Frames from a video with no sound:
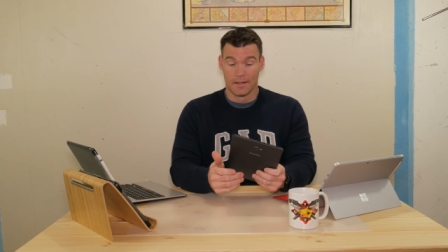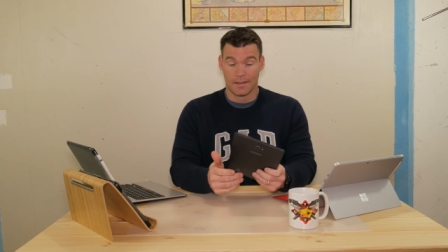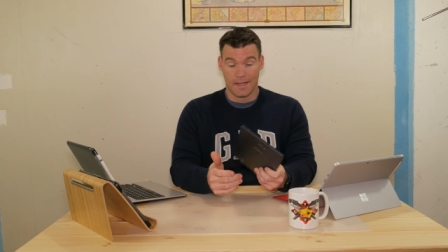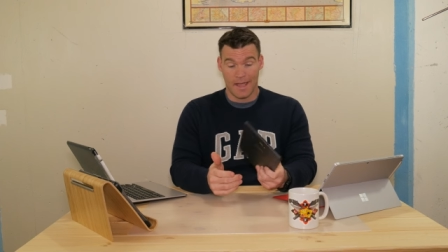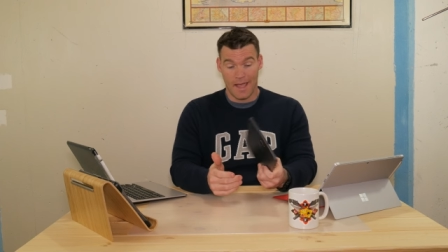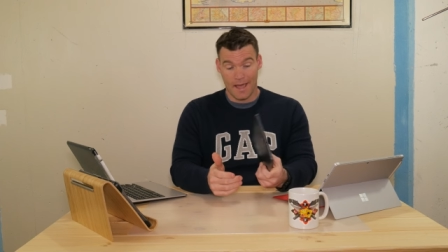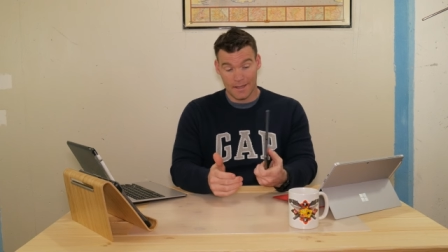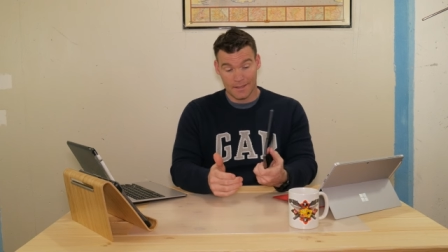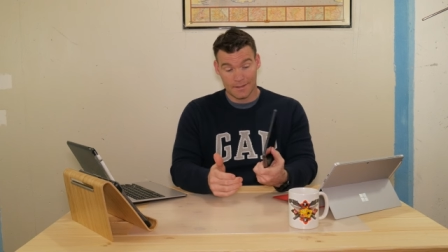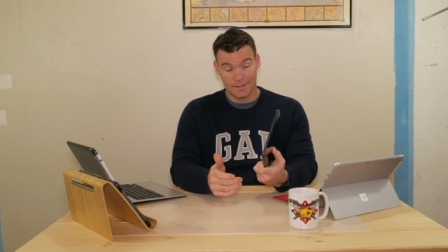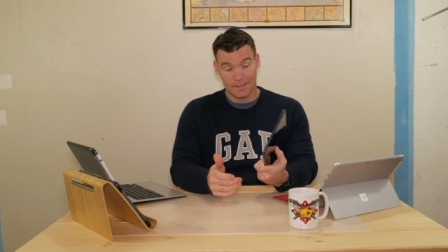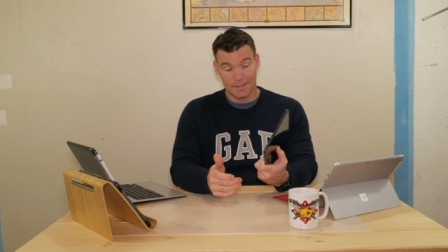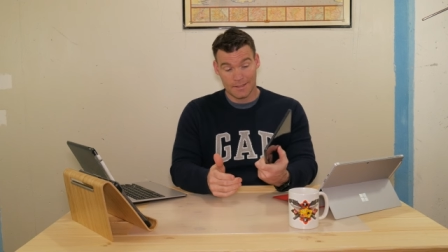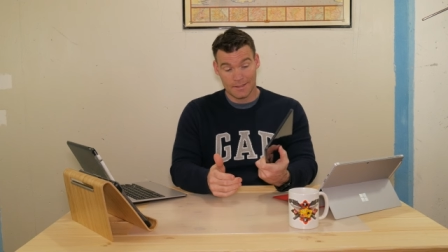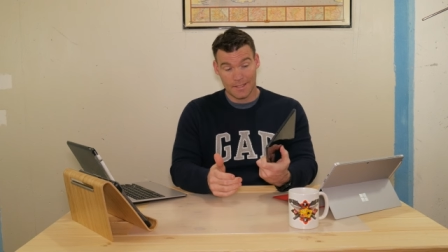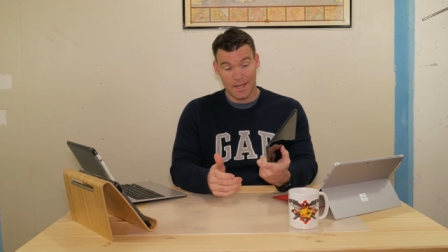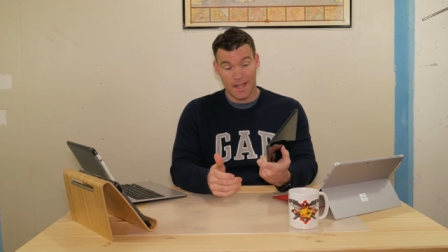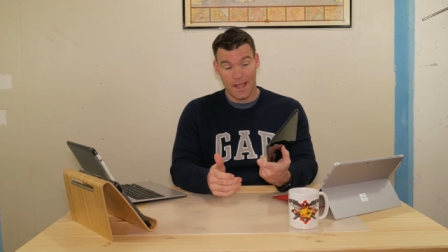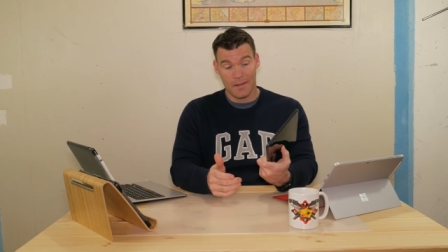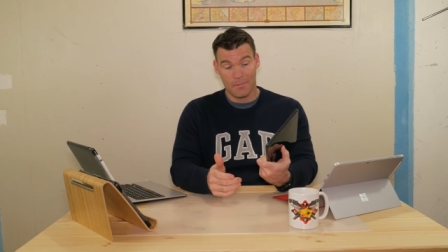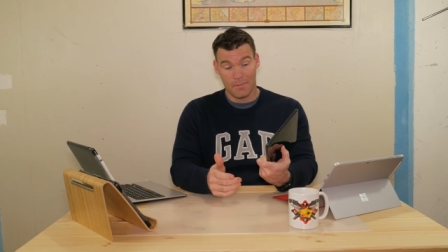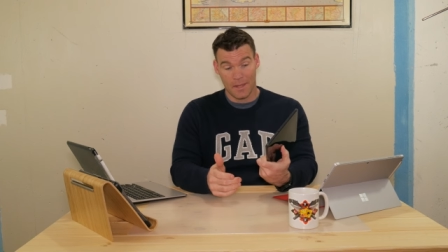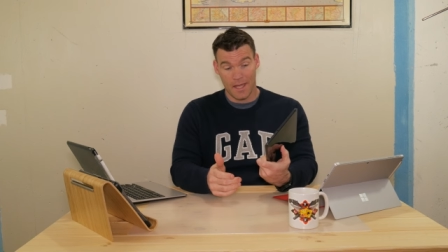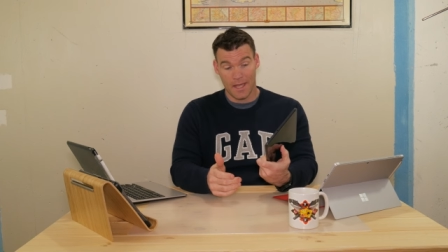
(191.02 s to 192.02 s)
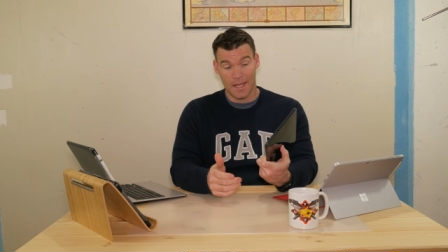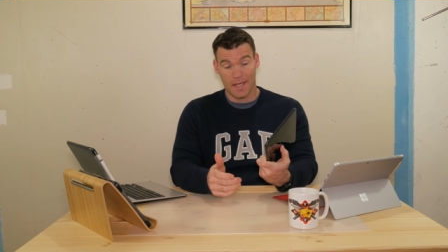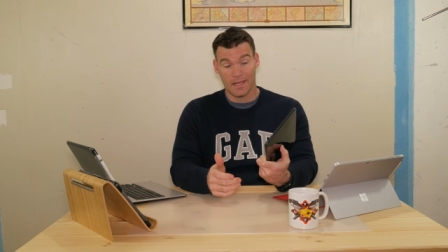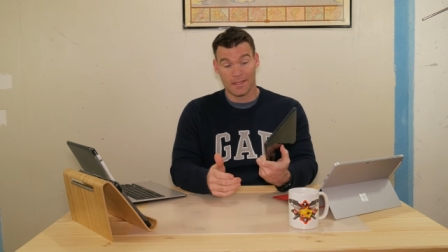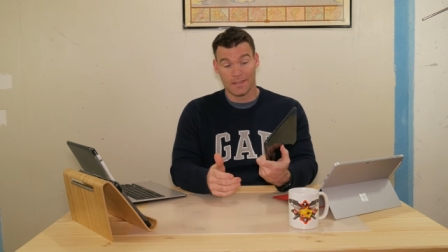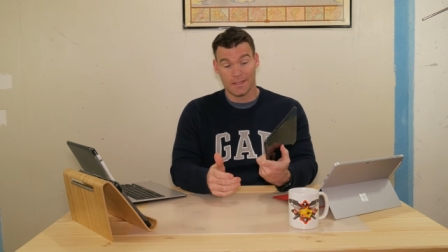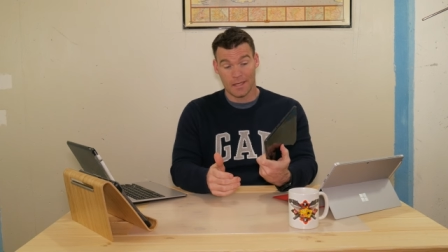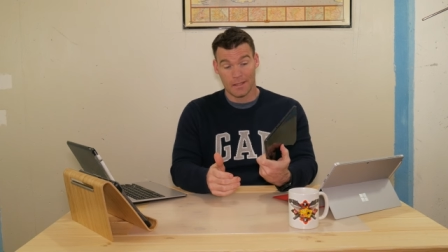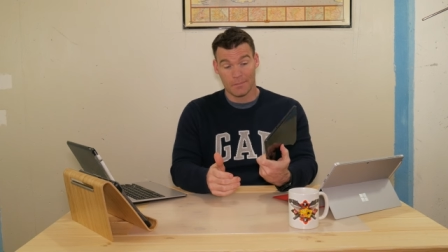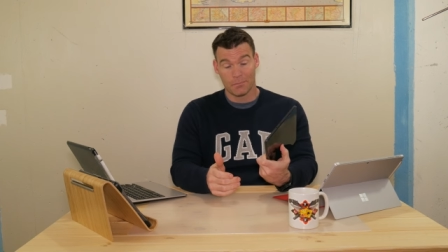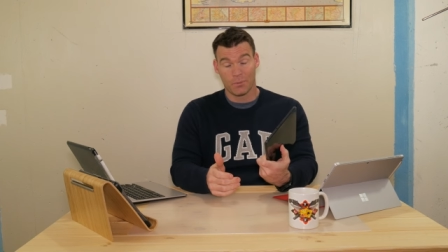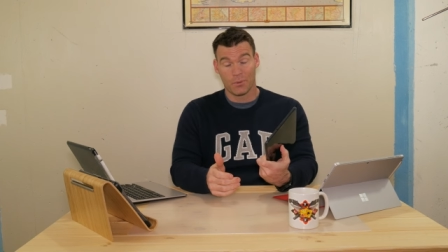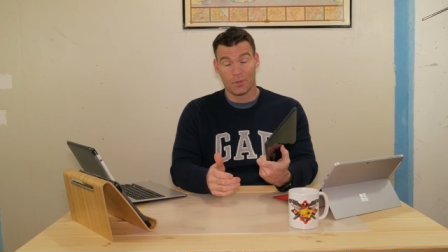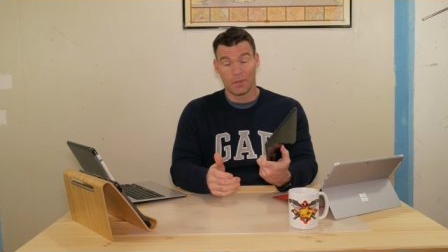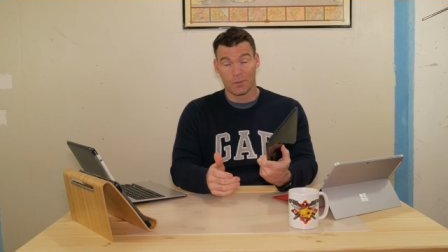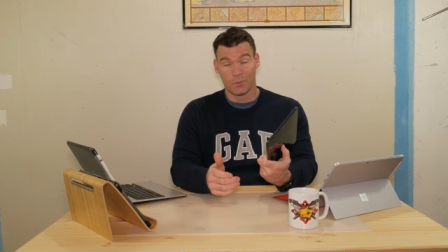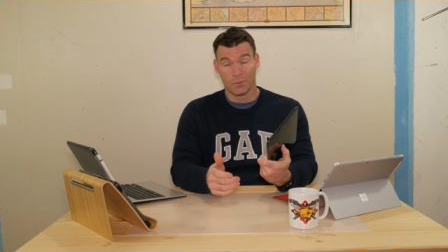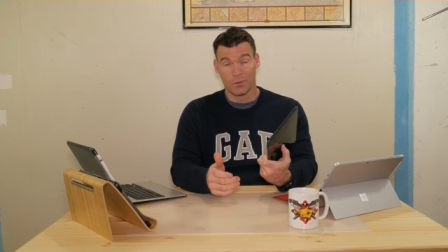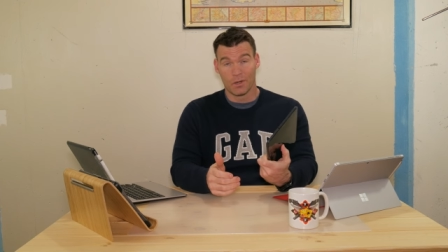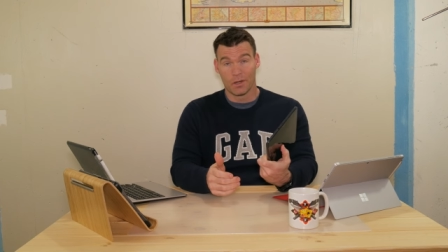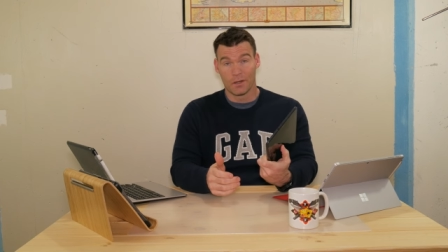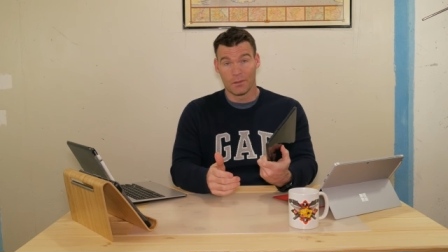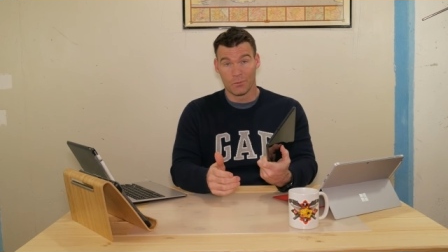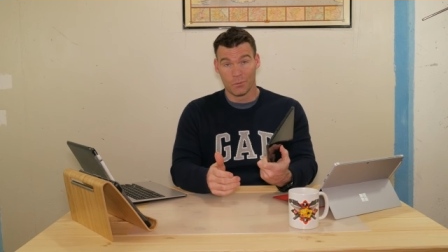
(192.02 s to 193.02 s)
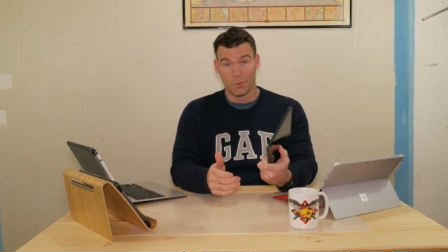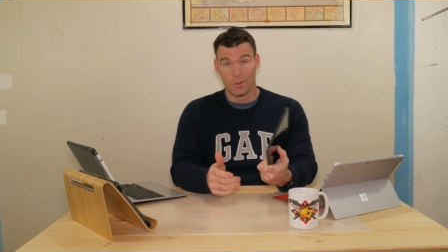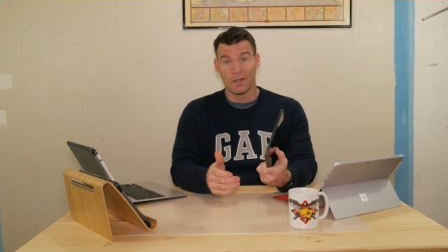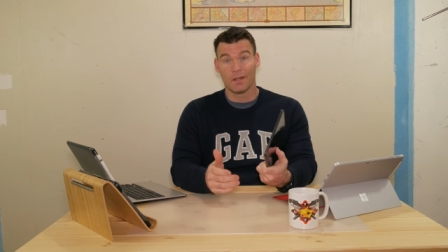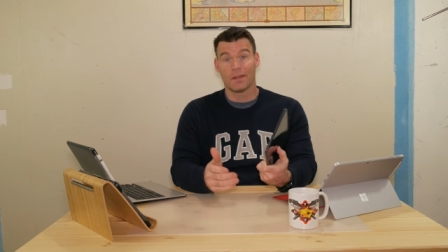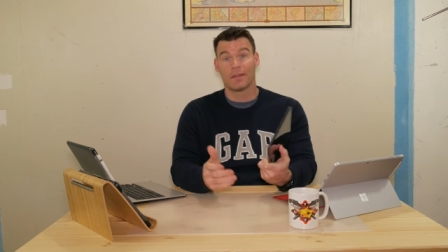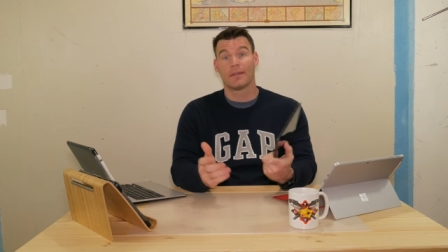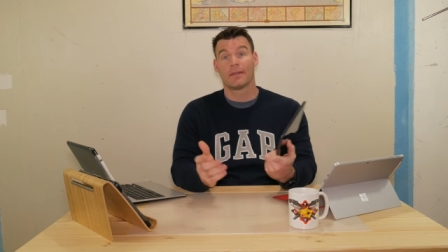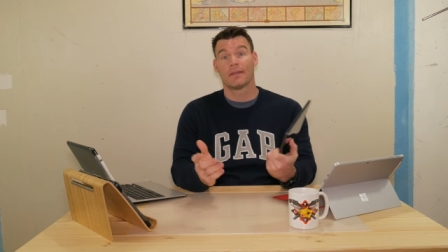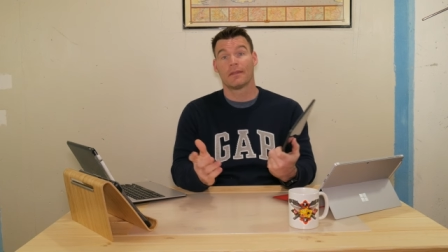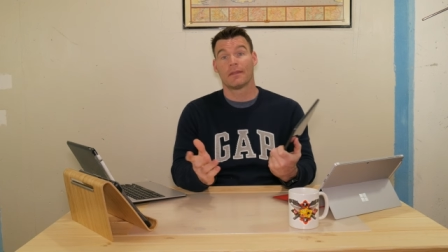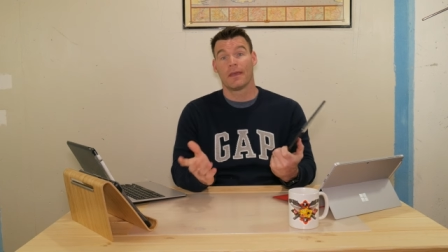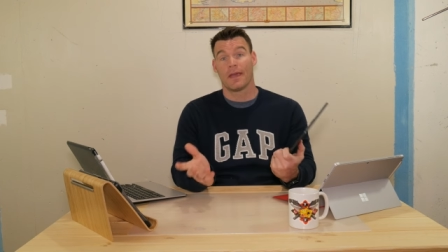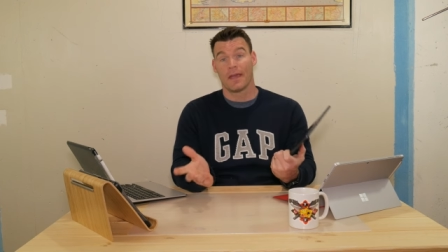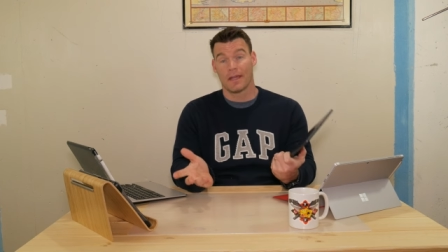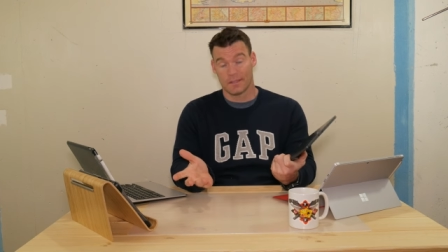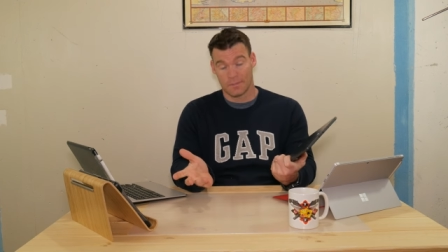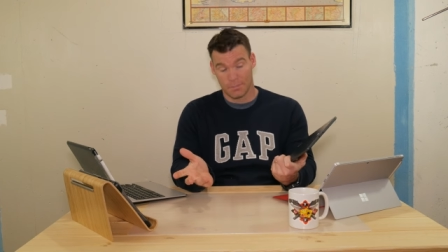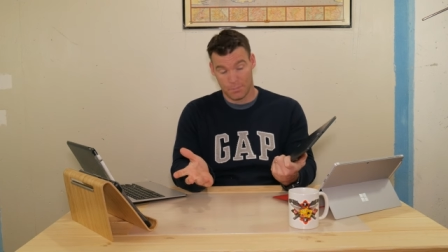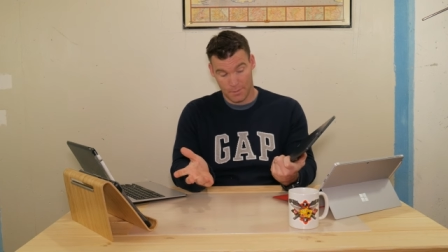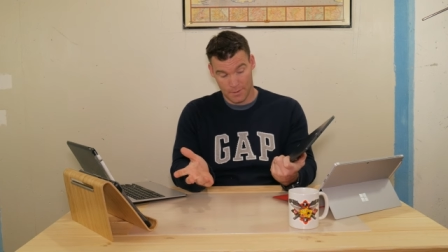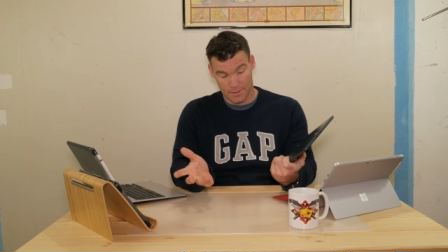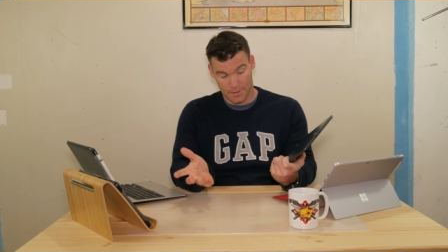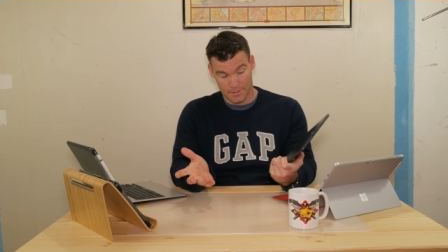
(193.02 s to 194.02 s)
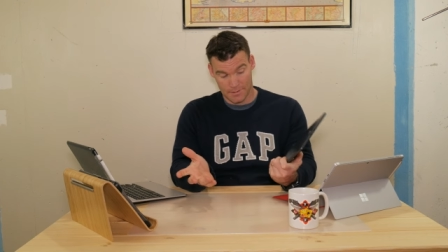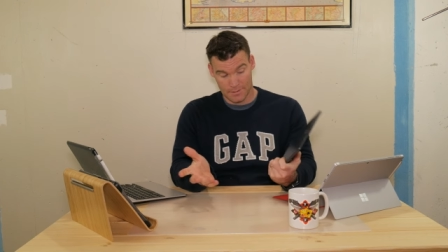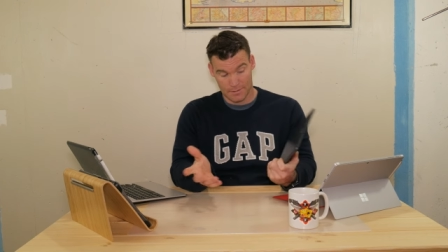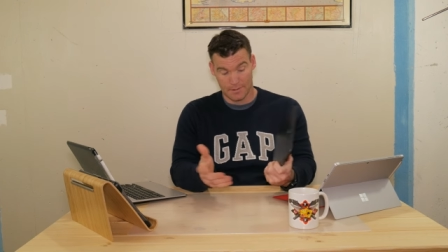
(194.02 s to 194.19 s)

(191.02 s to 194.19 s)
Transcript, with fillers: Galaxy Tab A 10.1 with S Pen.